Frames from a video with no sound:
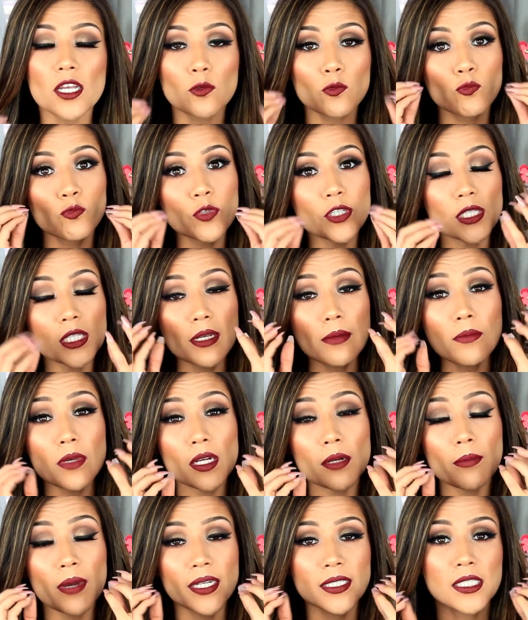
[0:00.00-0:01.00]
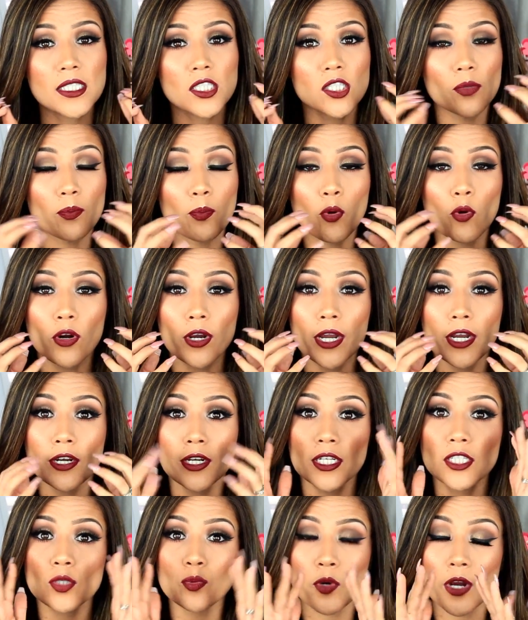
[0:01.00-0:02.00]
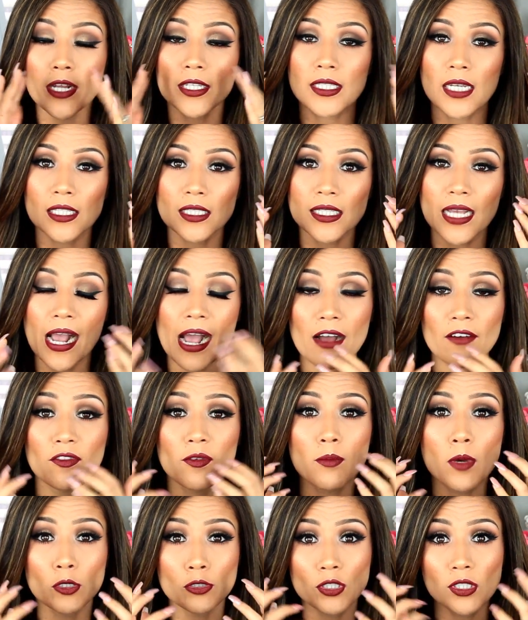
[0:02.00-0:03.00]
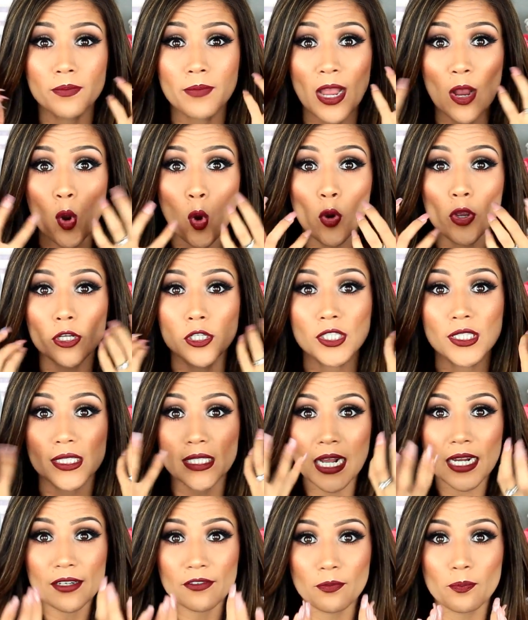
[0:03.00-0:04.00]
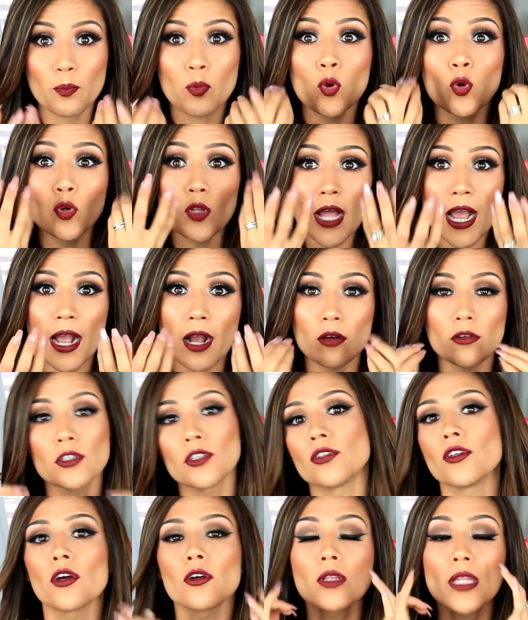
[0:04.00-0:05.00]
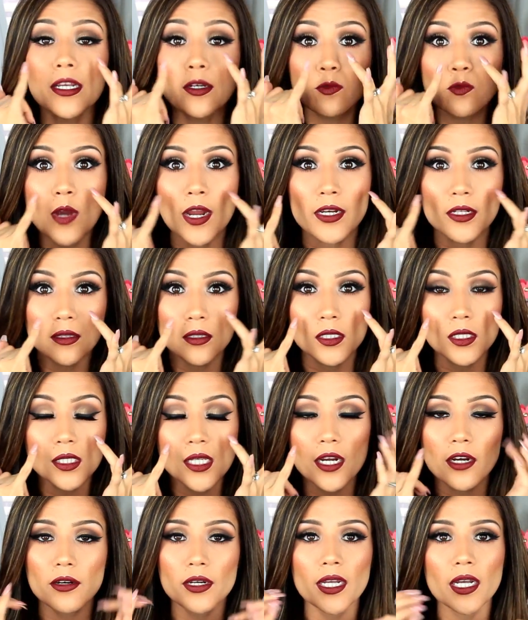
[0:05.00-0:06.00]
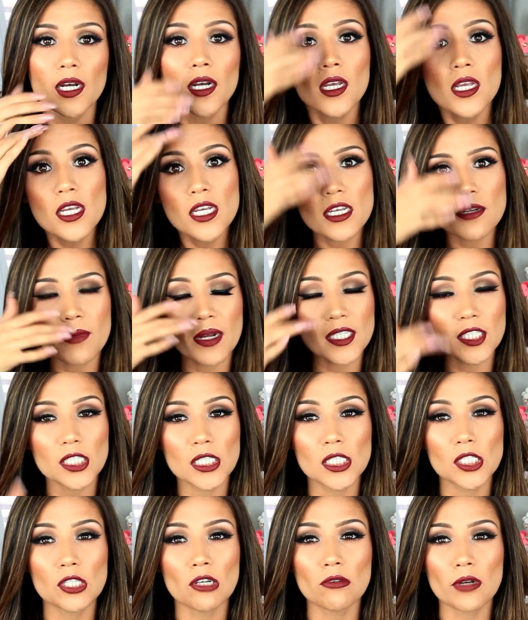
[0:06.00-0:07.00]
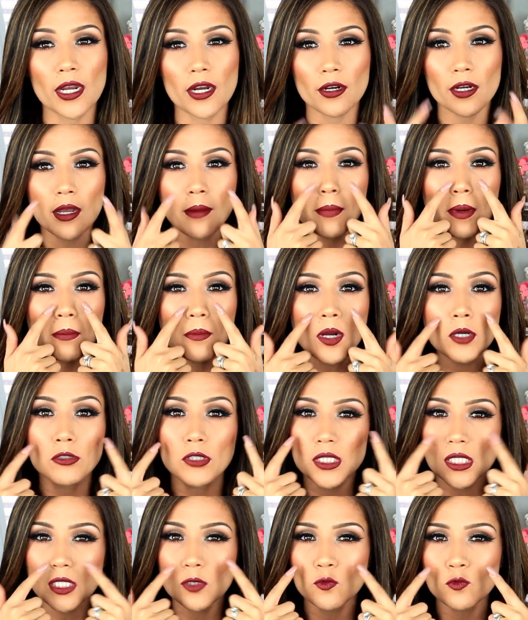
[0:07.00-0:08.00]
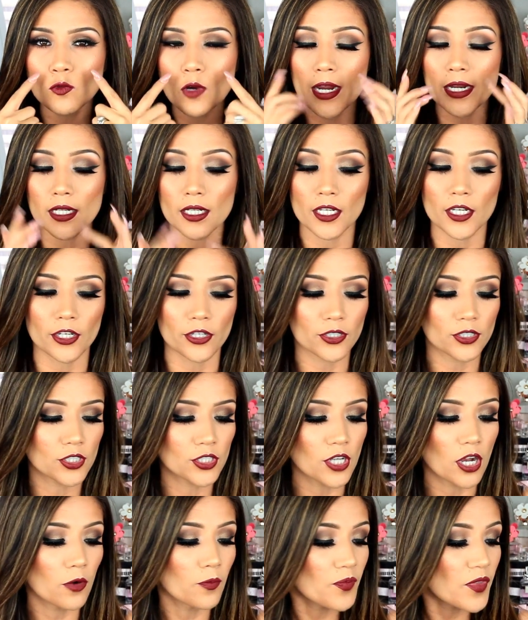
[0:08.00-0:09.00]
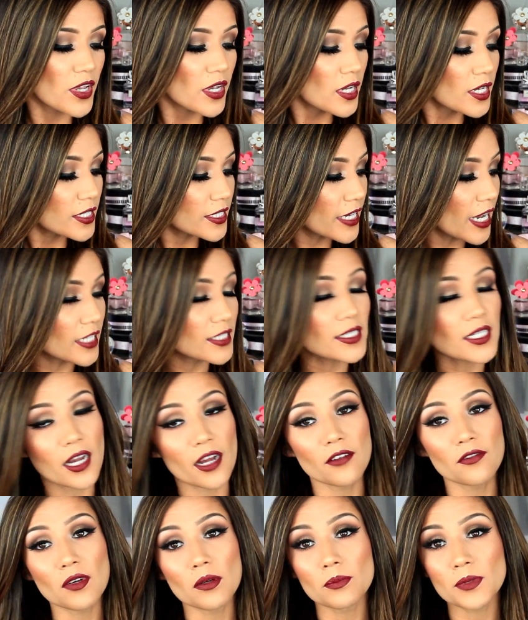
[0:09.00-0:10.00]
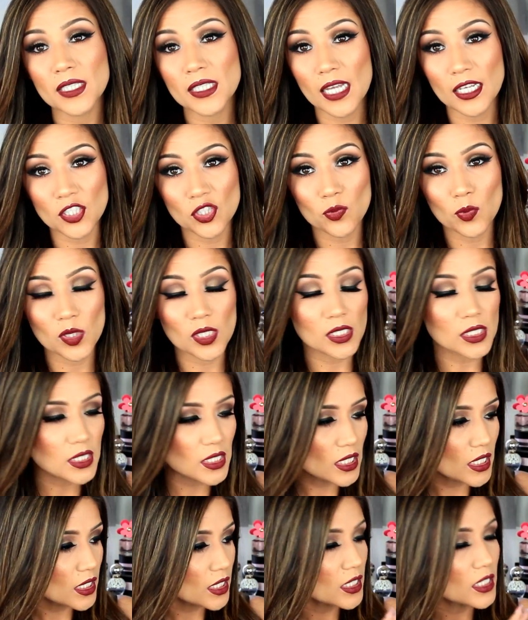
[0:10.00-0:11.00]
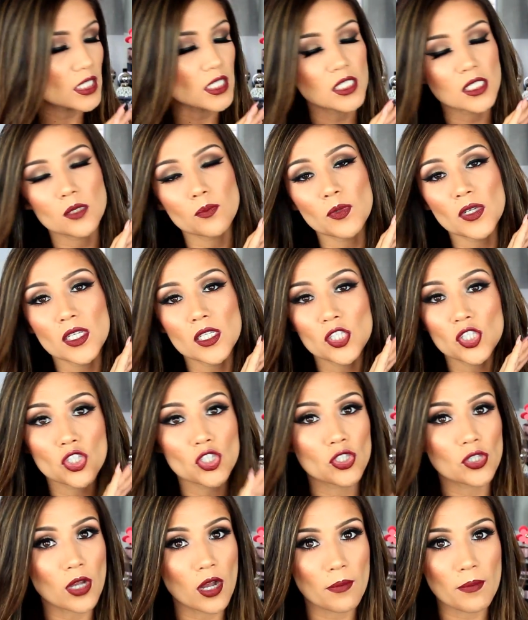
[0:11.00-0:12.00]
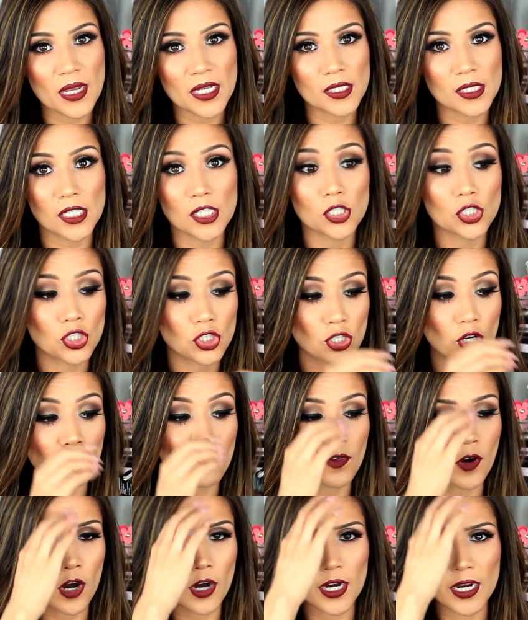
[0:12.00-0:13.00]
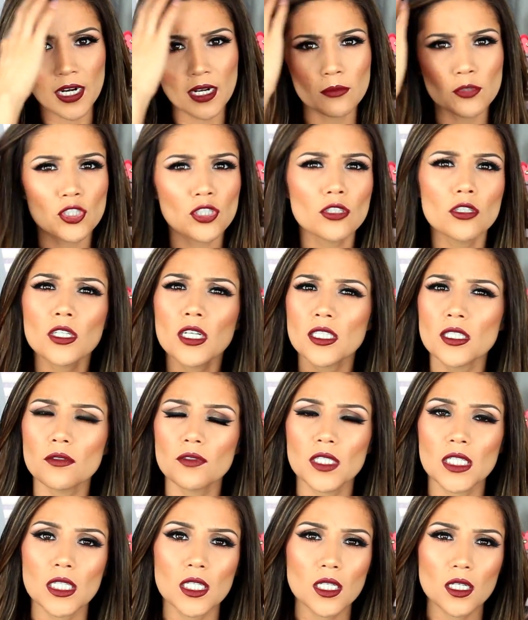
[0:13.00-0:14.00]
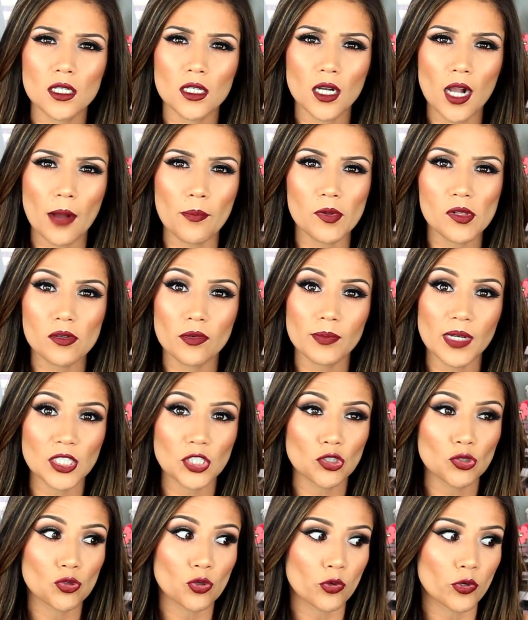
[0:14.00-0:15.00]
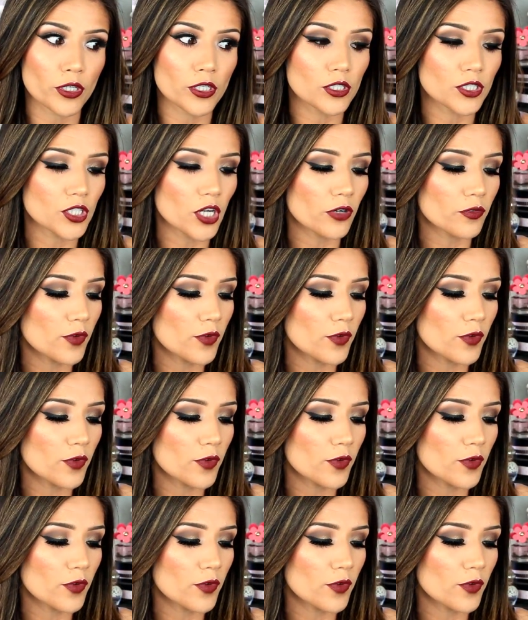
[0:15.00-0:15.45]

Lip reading: it really minimizes the pore areas where I tend to have most of my oils kind of pull out, you know, like right in this area, in my T-zone area, but mostly right here. So yes, I'm obsessed with this thing. It has been amazing so far, and I'm sure you guys have seen it in a couple of my tutorials